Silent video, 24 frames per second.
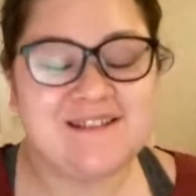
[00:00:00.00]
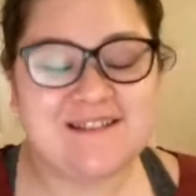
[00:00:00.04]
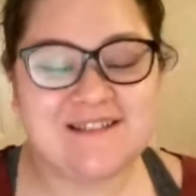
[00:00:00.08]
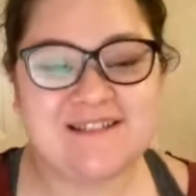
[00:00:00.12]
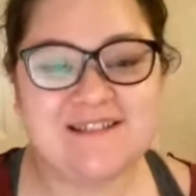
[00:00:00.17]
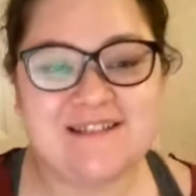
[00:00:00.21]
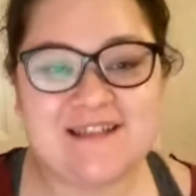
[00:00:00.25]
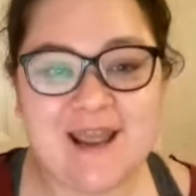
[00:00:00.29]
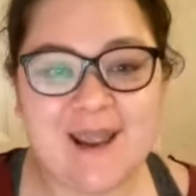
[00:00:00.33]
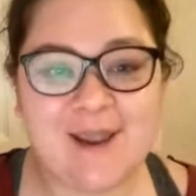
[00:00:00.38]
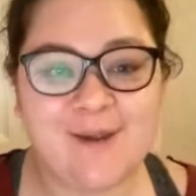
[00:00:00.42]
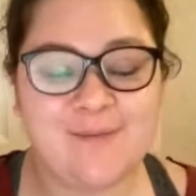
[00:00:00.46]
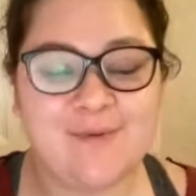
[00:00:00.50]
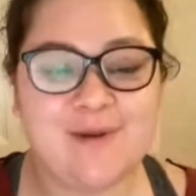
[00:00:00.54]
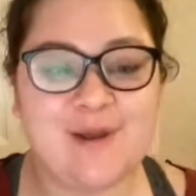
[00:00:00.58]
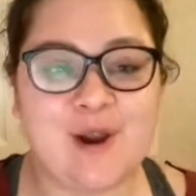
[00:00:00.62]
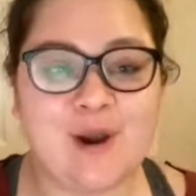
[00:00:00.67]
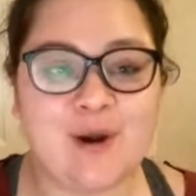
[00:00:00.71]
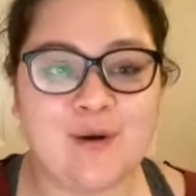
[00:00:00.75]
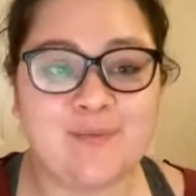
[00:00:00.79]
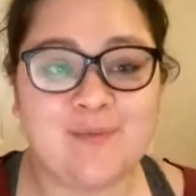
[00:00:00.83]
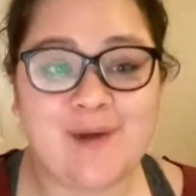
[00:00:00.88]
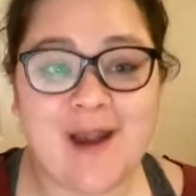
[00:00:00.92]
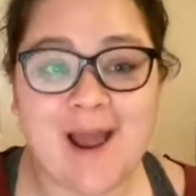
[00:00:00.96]
Today, we
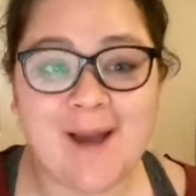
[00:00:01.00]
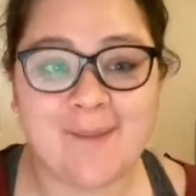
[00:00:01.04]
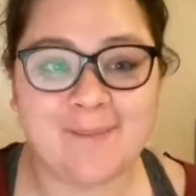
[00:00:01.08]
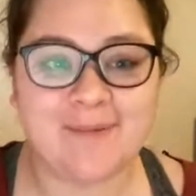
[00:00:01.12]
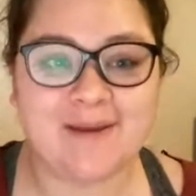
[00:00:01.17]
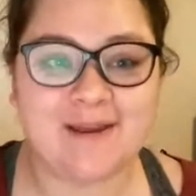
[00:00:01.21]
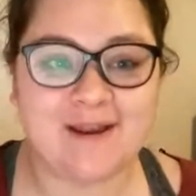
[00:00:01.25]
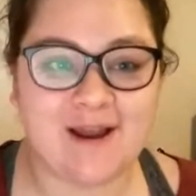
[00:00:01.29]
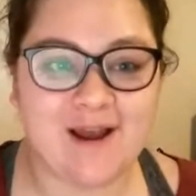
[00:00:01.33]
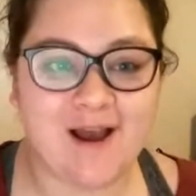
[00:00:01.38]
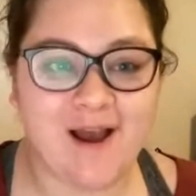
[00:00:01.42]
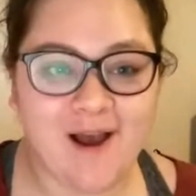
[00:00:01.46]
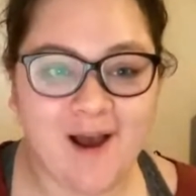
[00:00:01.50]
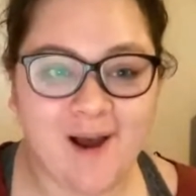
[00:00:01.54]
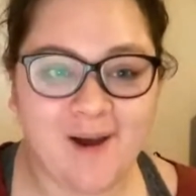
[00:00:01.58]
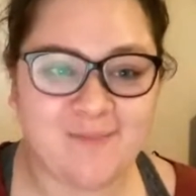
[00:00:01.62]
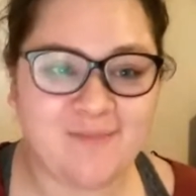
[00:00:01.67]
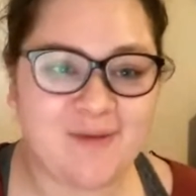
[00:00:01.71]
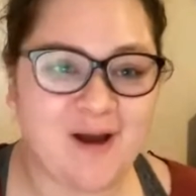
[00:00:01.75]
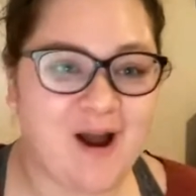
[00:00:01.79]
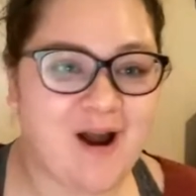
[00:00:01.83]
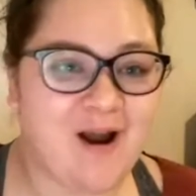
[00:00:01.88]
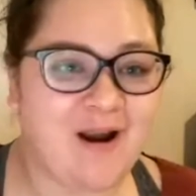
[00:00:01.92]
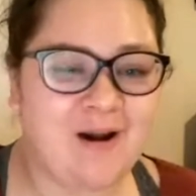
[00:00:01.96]
are wrapping
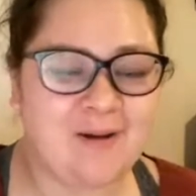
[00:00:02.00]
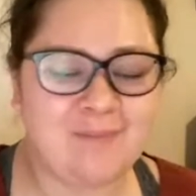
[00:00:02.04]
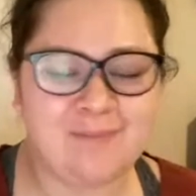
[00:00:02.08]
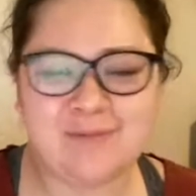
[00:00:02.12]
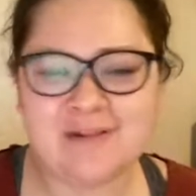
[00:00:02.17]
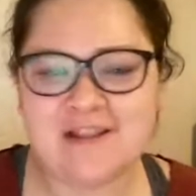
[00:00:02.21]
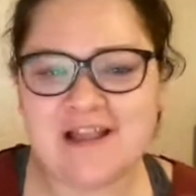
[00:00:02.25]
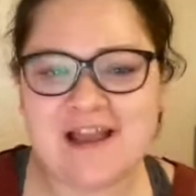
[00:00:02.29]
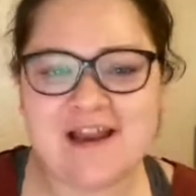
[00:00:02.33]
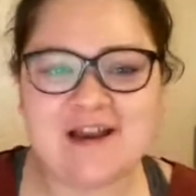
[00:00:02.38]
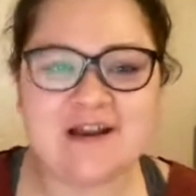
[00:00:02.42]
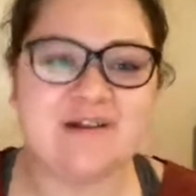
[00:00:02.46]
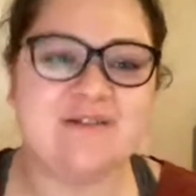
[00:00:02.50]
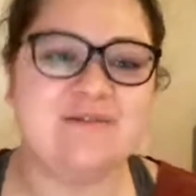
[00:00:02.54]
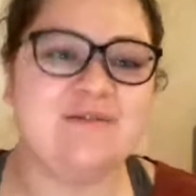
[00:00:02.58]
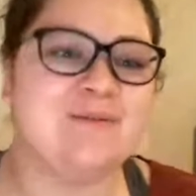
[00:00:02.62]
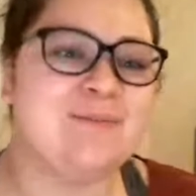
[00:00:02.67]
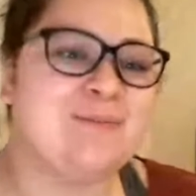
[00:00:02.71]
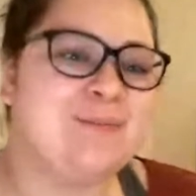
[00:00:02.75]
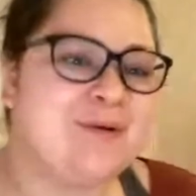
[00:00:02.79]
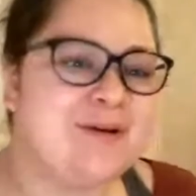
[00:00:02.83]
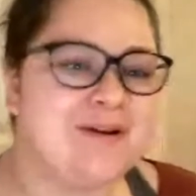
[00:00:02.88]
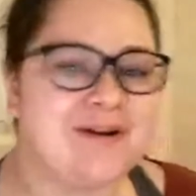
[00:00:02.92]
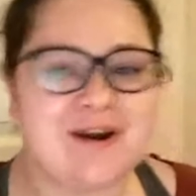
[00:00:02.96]
up our player
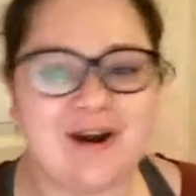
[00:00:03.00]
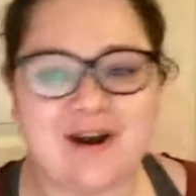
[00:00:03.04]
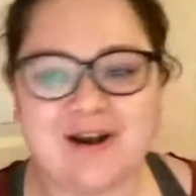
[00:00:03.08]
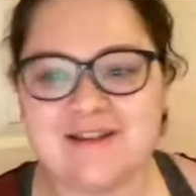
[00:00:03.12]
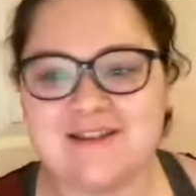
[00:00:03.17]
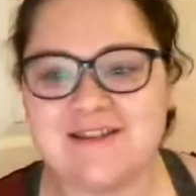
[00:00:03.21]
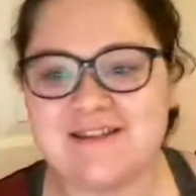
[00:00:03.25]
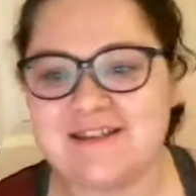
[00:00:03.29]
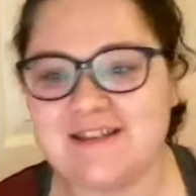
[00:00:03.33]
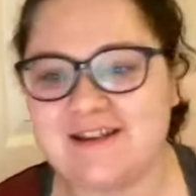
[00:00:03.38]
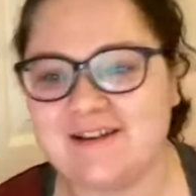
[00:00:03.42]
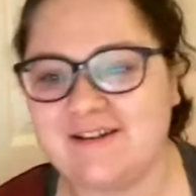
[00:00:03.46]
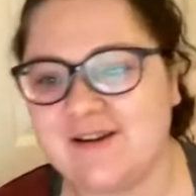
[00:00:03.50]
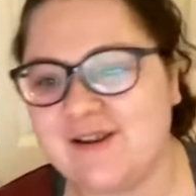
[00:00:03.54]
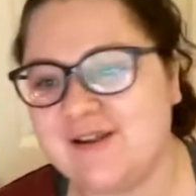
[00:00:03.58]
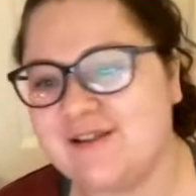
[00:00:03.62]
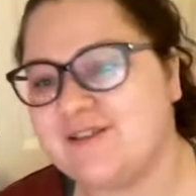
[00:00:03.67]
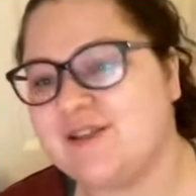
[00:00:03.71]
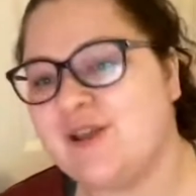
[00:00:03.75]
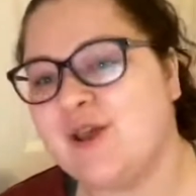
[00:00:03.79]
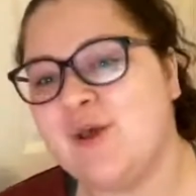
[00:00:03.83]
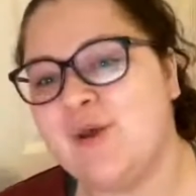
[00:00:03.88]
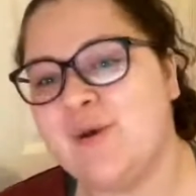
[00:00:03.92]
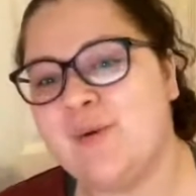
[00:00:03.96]
report card
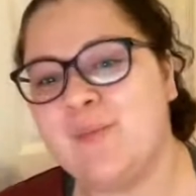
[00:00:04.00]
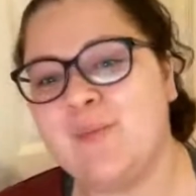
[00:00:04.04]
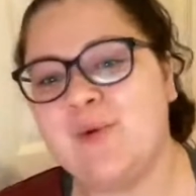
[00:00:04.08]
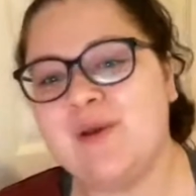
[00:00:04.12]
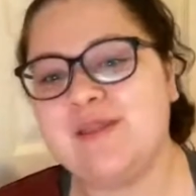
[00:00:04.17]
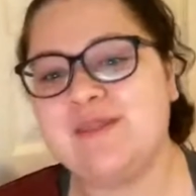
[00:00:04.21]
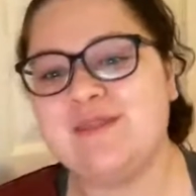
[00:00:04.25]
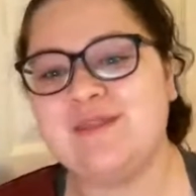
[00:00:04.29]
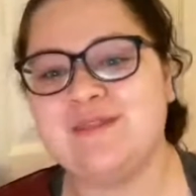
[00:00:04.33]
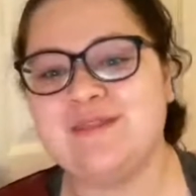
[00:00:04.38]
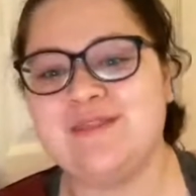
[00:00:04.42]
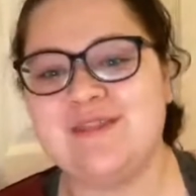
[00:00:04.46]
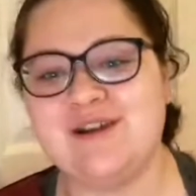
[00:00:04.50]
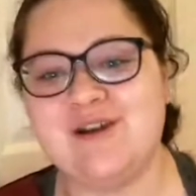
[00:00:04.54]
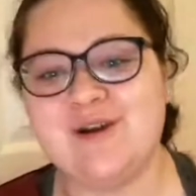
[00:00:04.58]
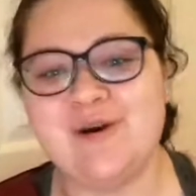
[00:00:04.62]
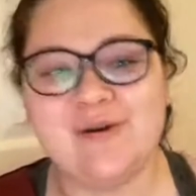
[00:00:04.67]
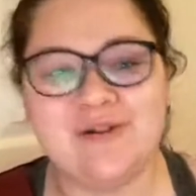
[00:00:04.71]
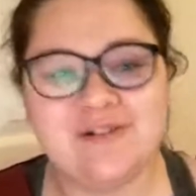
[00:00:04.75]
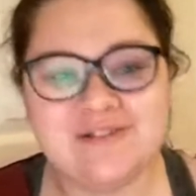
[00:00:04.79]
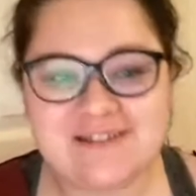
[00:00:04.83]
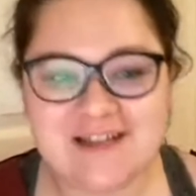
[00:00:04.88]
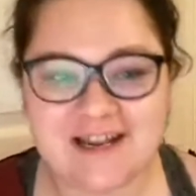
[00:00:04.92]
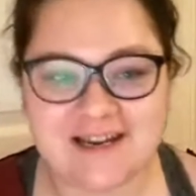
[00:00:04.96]
series with the
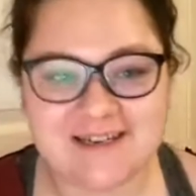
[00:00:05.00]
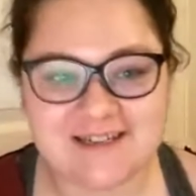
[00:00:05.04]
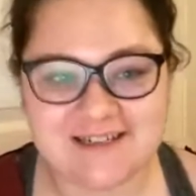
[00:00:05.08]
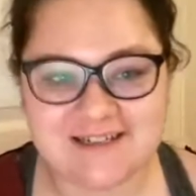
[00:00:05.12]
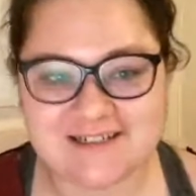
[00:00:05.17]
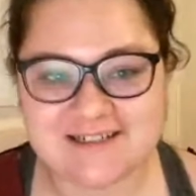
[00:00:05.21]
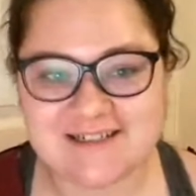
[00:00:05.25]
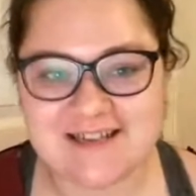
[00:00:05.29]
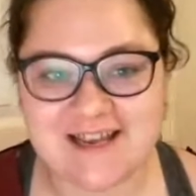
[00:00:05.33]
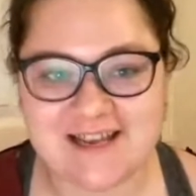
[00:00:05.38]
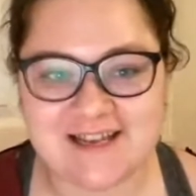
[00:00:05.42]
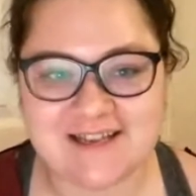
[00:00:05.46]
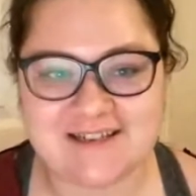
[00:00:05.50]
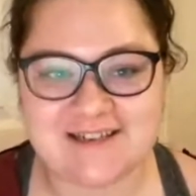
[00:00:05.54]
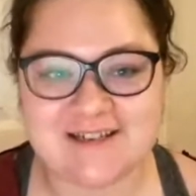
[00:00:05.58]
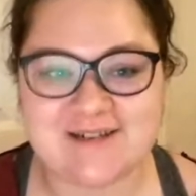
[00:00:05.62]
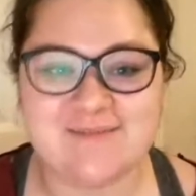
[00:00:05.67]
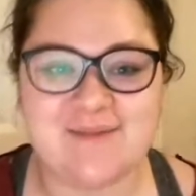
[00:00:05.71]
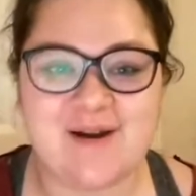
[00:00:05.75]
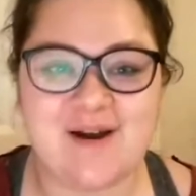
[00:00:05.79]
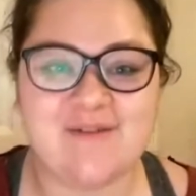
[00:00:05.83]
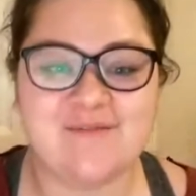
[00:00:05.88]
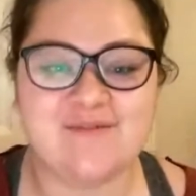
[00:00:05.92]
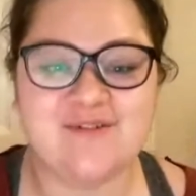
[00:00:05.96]
goaltending
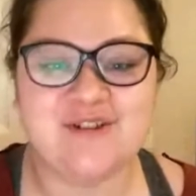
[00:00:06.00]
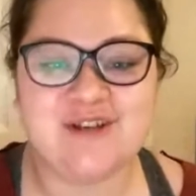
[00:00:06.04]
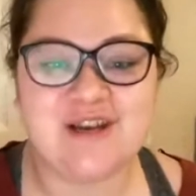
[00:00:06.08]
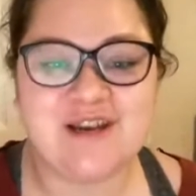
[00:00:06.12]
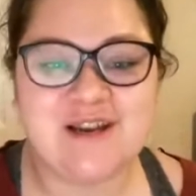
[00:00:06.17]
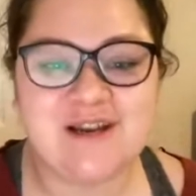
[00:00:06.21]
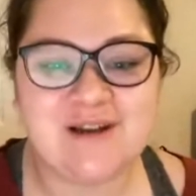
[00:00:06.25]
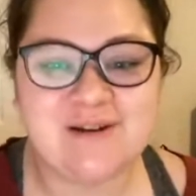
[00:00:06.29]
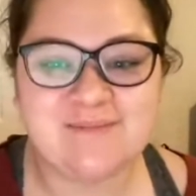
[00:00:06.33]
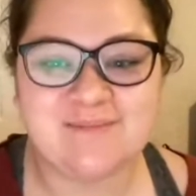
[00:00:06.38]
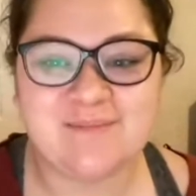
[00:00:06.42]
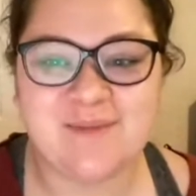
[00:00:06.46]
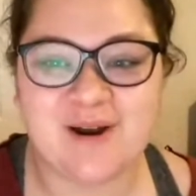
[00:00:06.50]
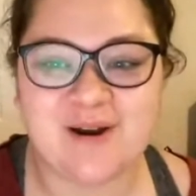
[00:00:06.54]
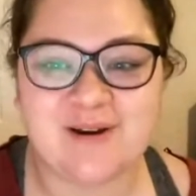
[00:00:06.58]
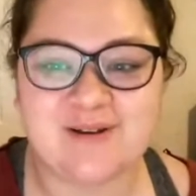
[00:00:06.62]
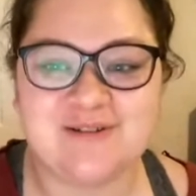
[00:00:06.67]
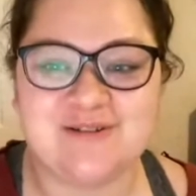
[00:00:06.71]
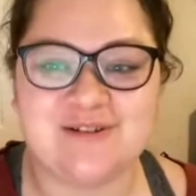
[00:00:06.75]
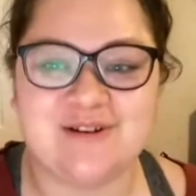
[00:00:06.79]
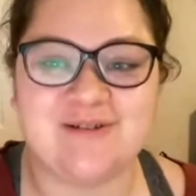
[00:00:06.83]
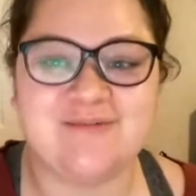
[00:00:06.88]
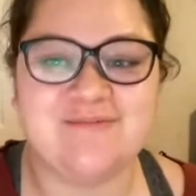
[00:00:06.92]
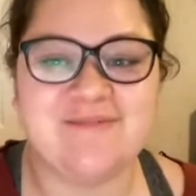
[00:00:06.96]
tandem of Jacob
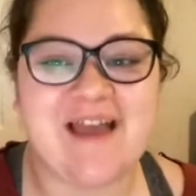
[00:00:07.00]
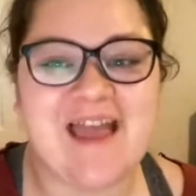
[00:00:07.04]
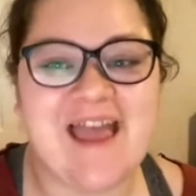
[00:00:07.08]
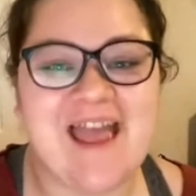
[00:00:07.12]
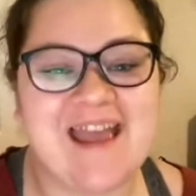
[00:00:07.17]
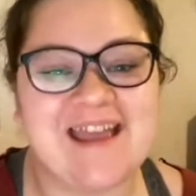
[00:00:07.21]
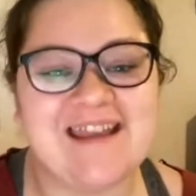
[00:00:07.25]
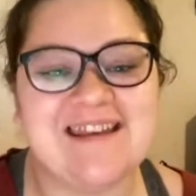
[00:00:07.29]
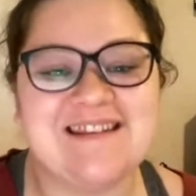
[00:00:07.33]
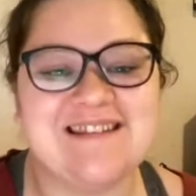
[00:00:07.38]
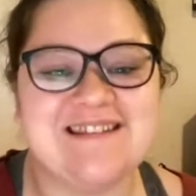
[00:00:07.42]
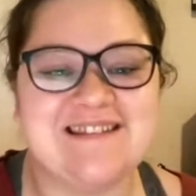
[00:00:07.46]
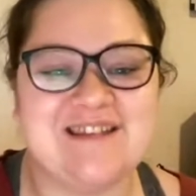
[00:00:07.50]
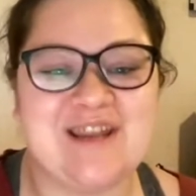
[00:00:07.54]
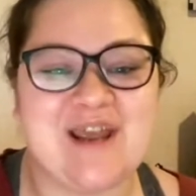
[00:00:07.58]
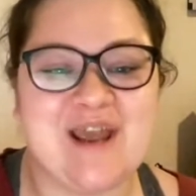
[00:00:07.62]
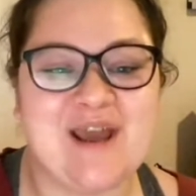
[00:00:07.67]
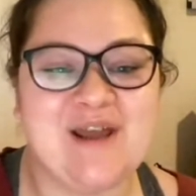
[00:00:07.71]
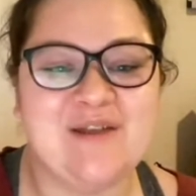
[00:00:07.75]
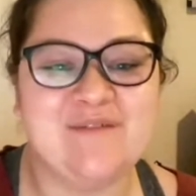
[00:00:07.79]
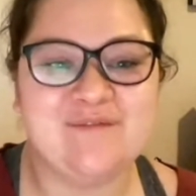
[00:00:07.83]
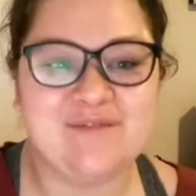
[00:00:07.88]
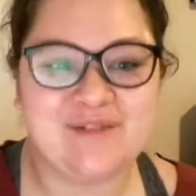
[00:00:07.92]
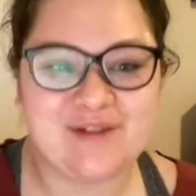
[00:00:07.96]
Markstrom and
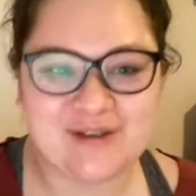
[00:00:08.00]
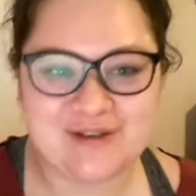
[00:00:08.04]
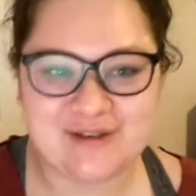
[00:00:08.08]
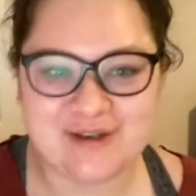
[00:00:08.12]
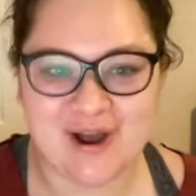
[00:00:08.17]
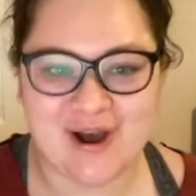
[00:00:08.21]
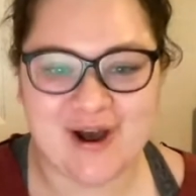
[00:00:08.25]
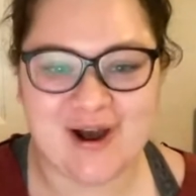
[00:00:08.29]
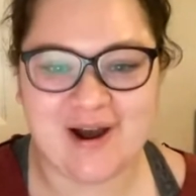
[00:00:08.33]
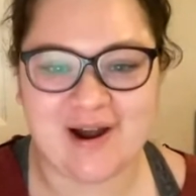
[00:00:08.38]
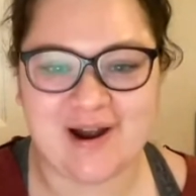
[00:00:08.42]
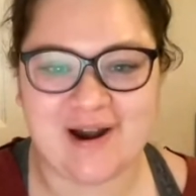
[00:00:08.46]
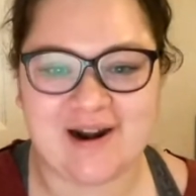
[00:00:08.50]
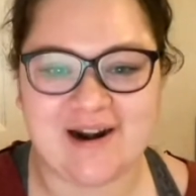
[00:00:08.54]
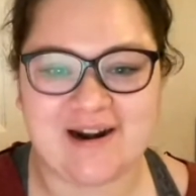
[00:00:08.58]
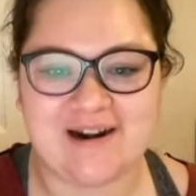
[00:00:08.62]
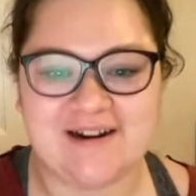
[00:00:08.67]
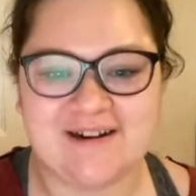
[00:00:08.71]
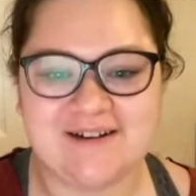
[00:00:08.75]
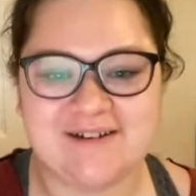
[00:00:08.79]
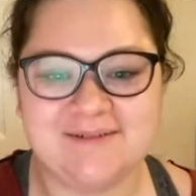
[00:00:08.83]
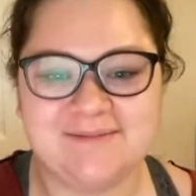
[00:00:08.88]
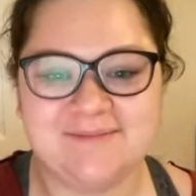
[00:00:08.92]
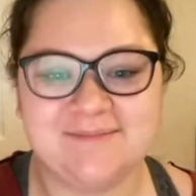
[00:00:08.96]
Dan
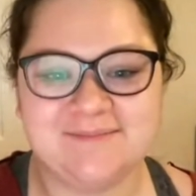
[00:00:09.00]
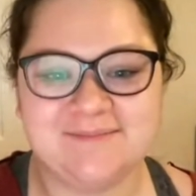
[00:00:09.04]
Vladar.